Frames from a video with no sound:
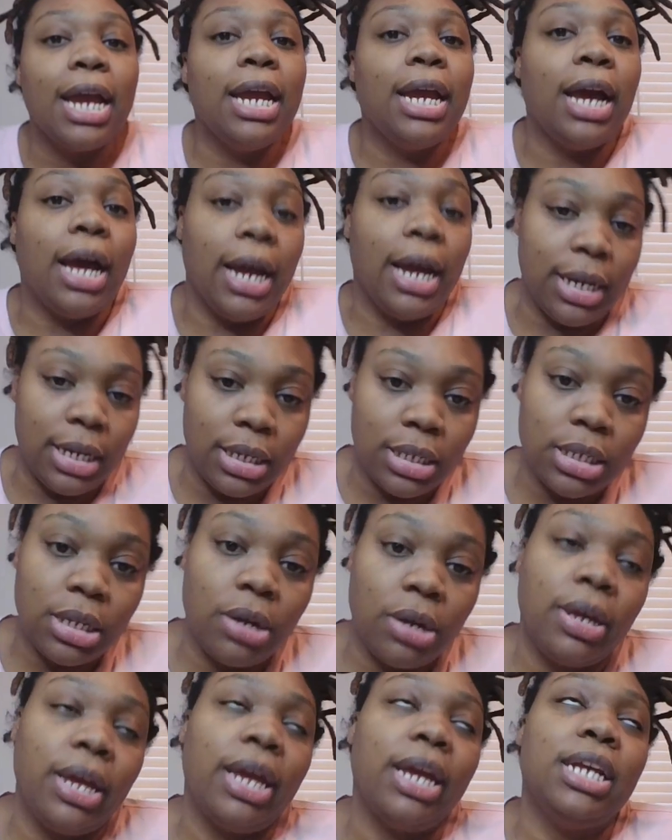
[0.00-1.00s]
guys.
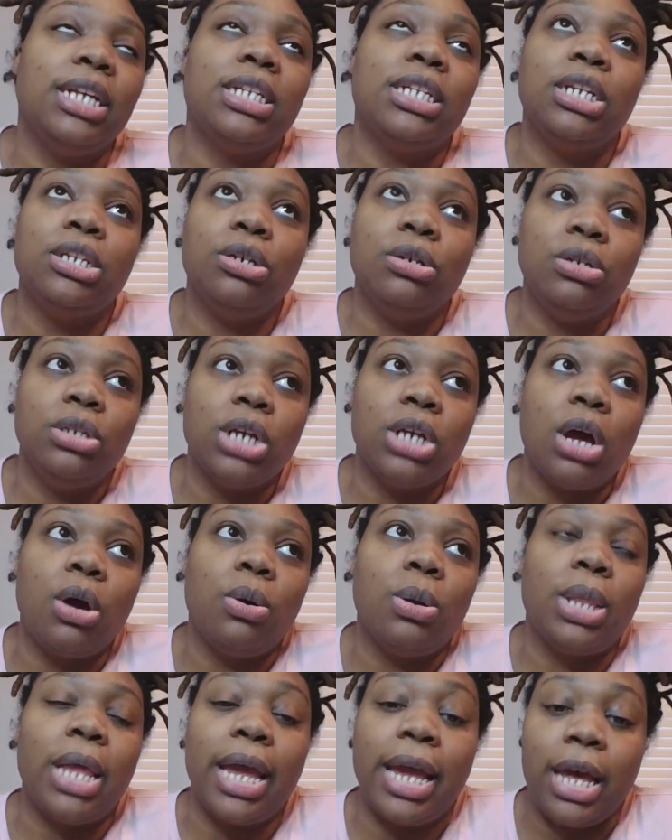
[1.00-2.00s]
Okay, because I told
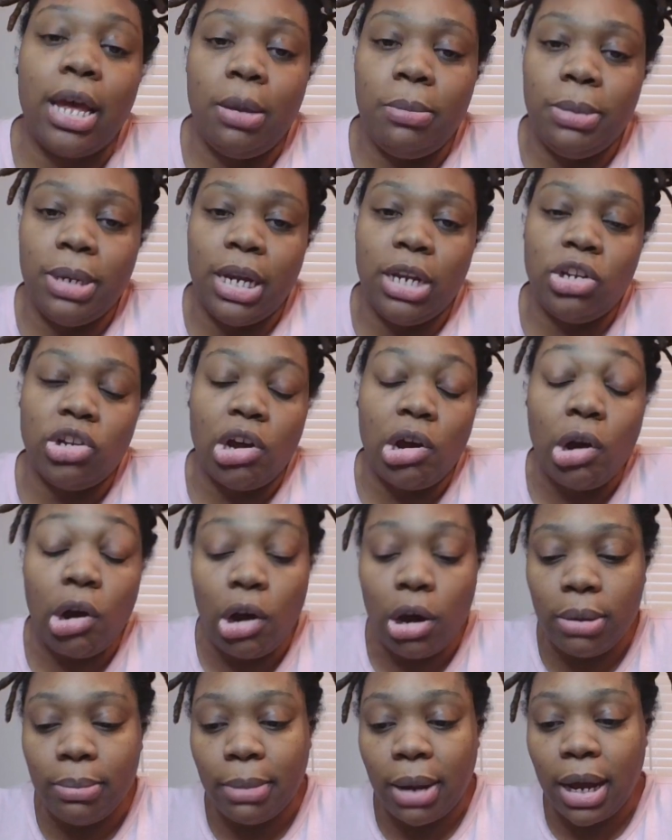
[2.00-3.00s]
y'all like update y'all
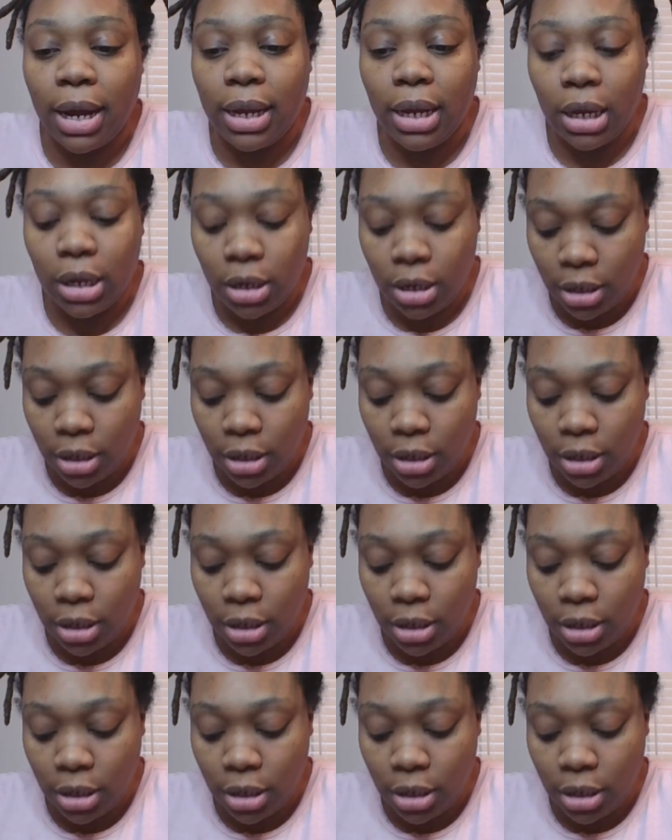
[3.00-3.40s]
on my